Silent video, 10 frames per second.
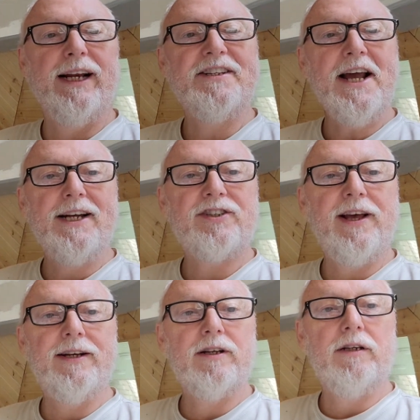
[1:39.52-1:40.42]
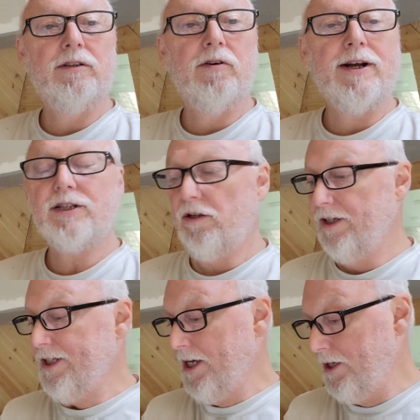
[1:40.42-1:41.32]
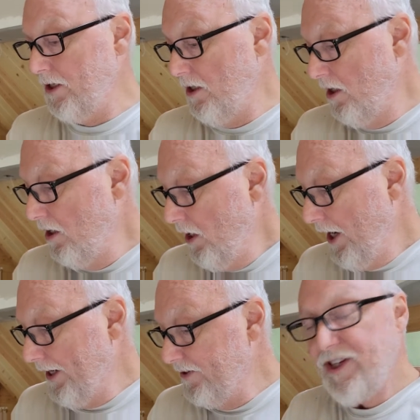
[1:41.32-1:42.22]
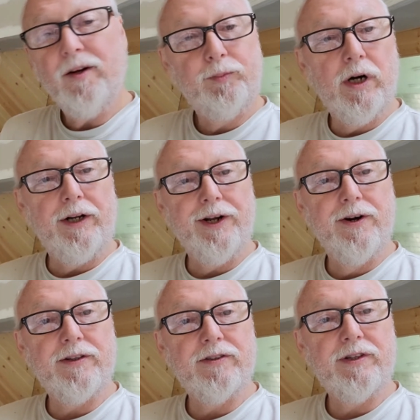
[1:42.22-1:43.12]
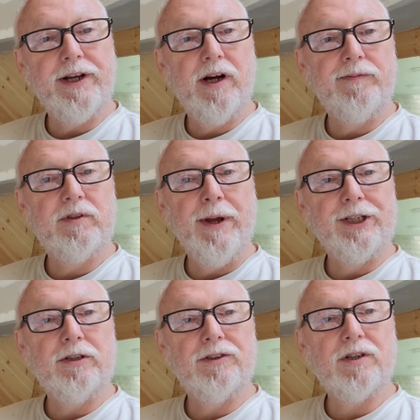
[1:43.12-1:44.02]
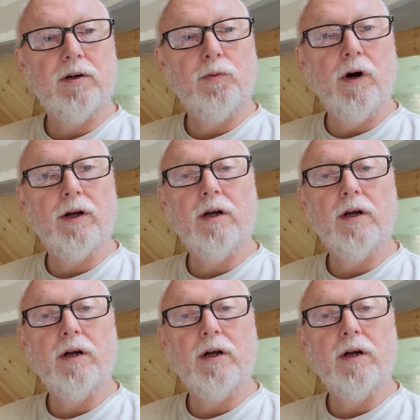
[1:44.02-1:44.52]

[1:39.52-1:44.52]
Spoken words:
attach that directional antenna and temporarily hook this thing up to make sure it's going to work